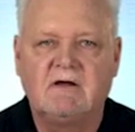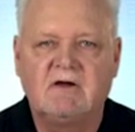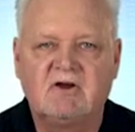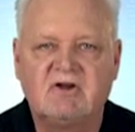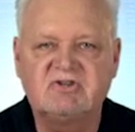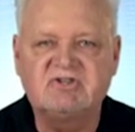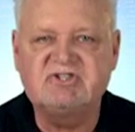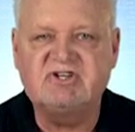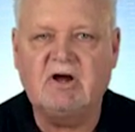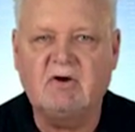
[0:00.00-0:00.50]

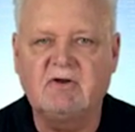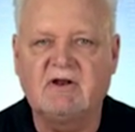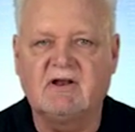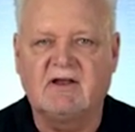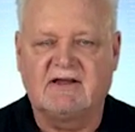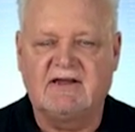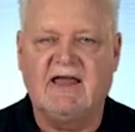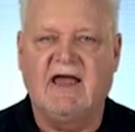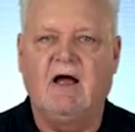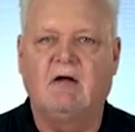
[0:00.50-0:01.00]
Custodial
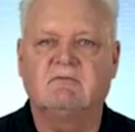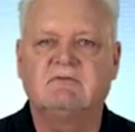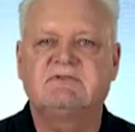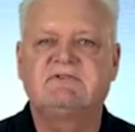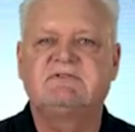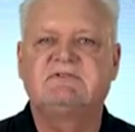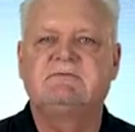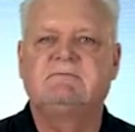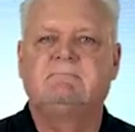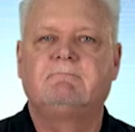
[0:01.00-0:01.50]

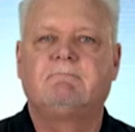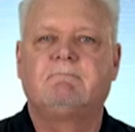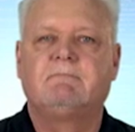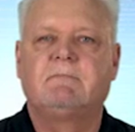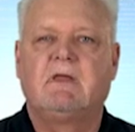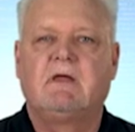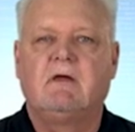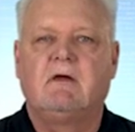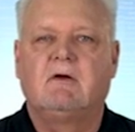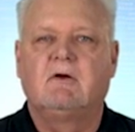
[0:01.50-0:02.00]
accounts
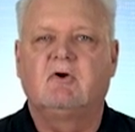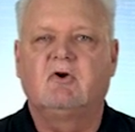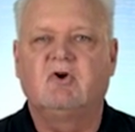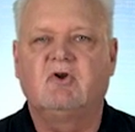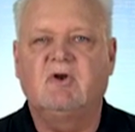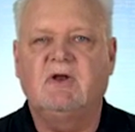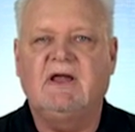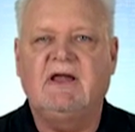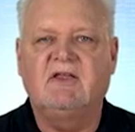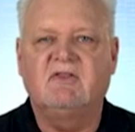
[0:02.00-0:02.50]

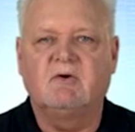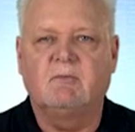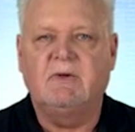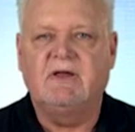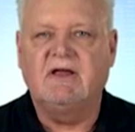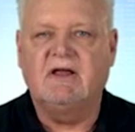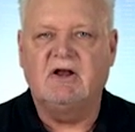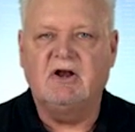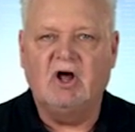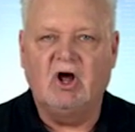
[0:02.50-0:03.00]
could either
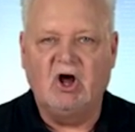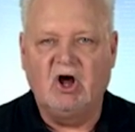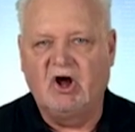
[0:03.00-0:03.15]
be an